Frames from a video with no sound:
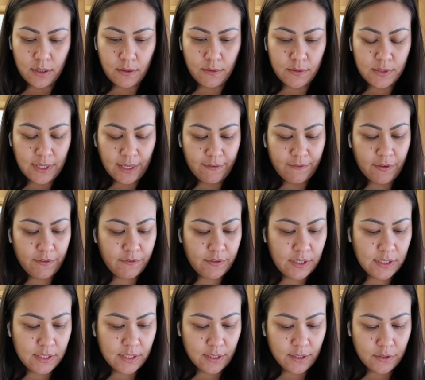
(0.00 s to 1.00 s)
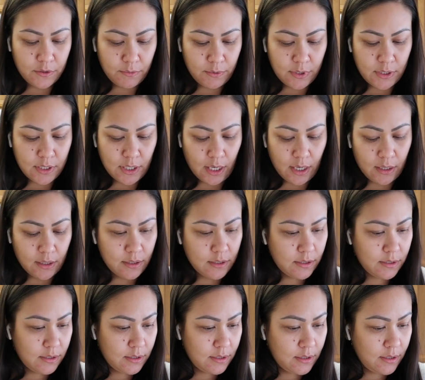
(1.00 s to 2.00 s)
was like 56 with
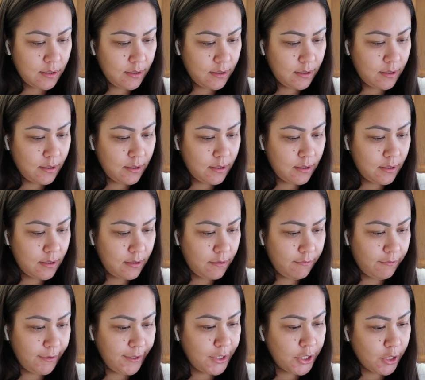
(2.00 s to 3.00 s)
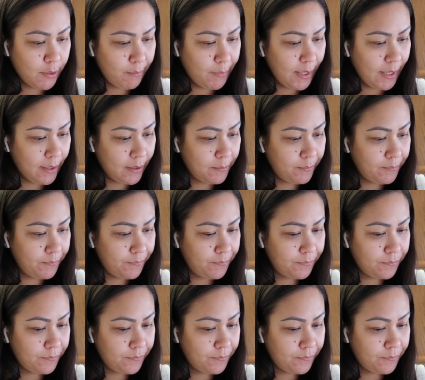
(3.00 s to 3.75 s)
tax. Free shipping.